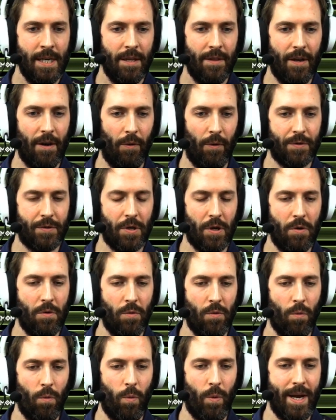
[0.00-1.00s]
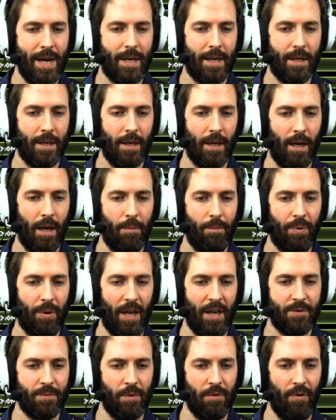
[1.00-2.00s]
They're also weak.
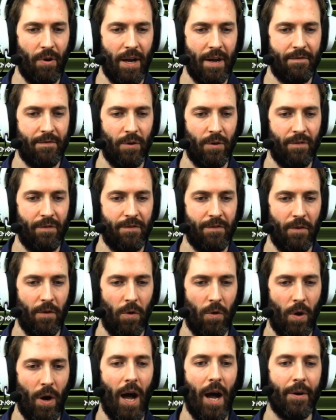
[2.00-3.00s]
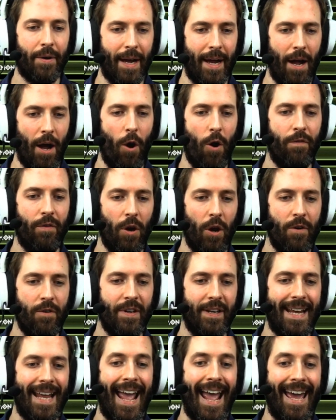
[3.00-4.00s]
Plasma rifle for
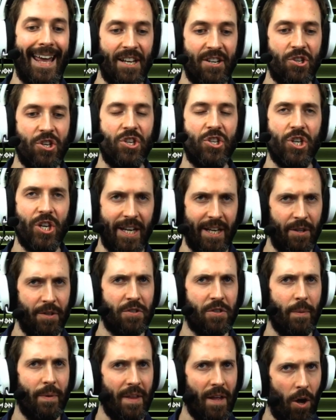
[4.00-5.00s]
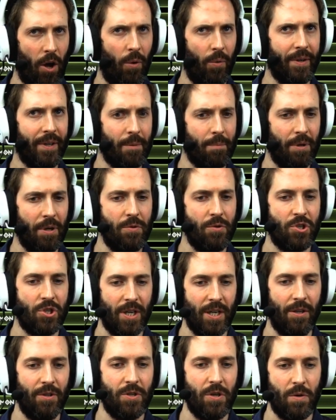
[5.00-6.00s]
overloading energy shield. So when they're holding a blue
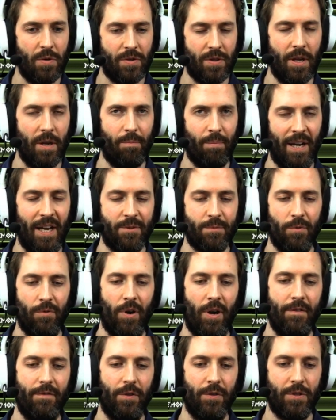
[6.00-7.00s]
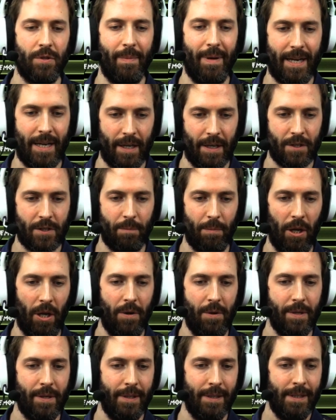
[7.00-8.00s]
shield, use the plasma rifle to make it
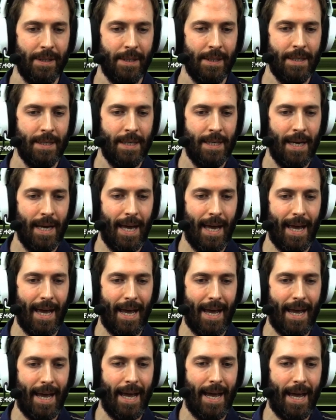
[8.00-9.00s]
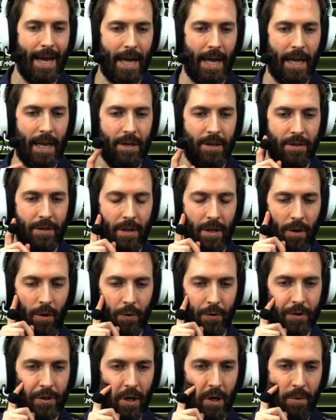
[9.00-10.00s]
explode. And
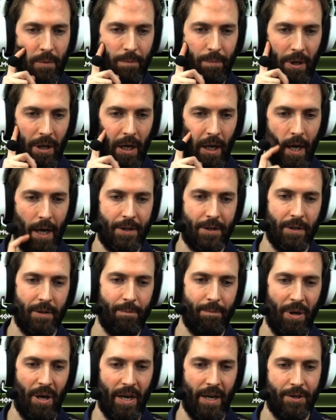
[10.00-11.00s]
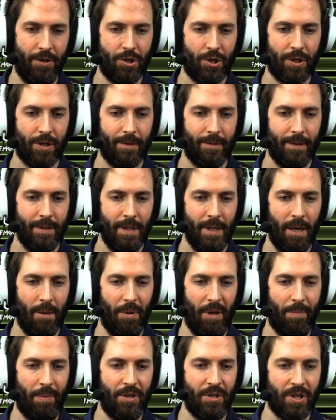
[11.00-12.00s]
also blood punch.
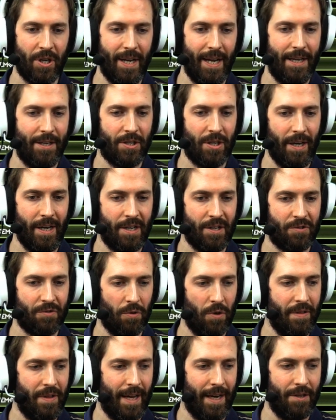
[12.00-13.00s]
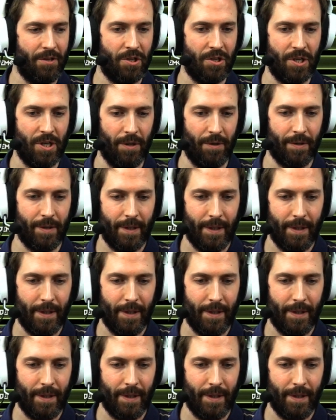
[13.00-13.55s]
Blood punch can instantly destroy the energy shield.